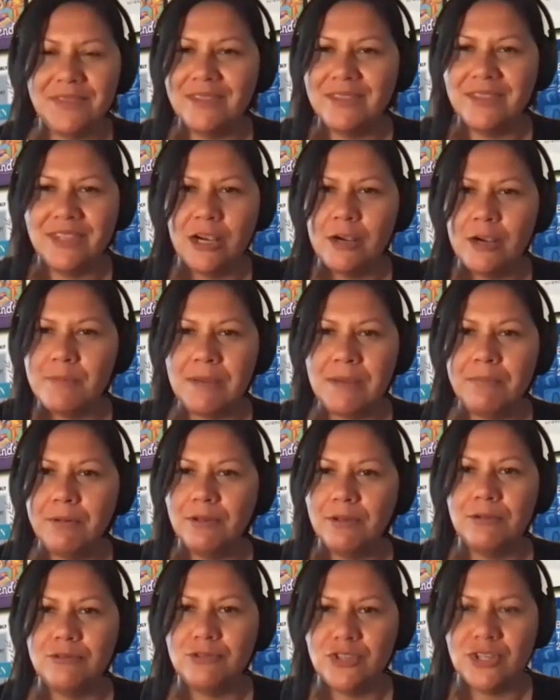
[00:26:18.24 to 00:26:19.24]
there are people
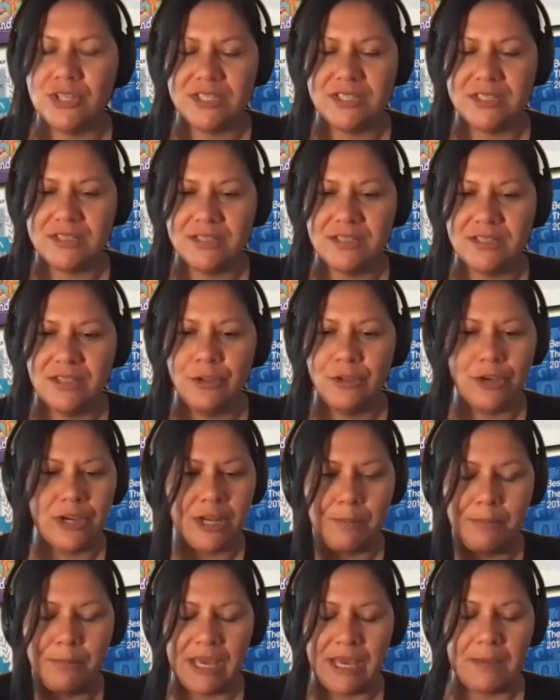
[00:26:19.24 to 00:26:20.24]
who just look at
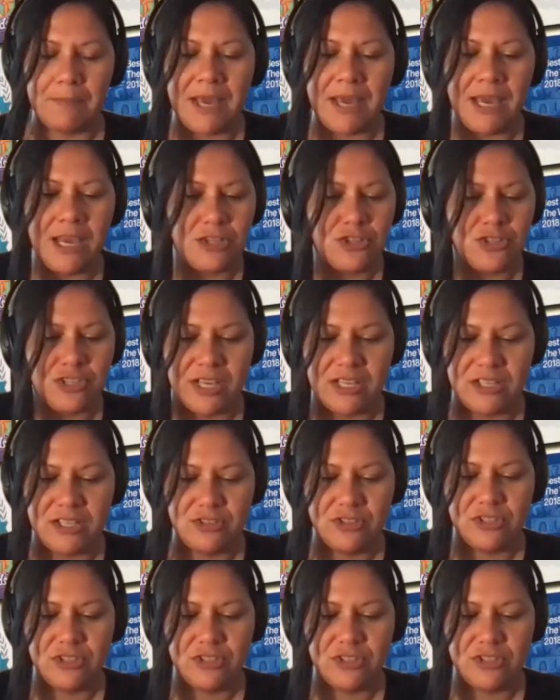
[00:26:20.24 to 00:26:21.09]
a blank page and they